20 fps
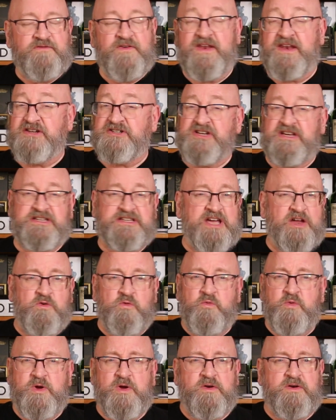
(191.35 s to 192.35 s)
finish. It's got a
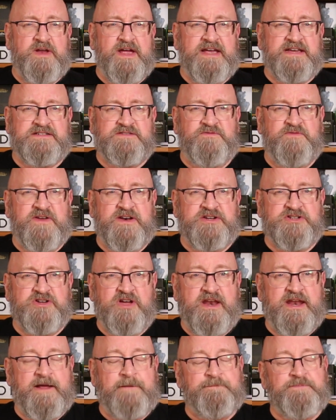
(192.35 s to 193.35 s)
real nice finish
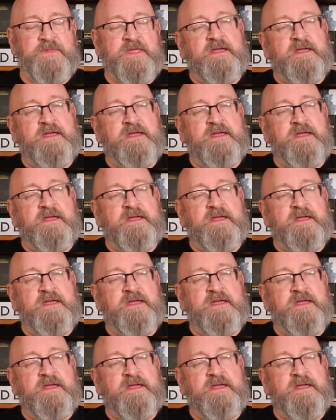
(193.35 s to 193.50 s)
on it.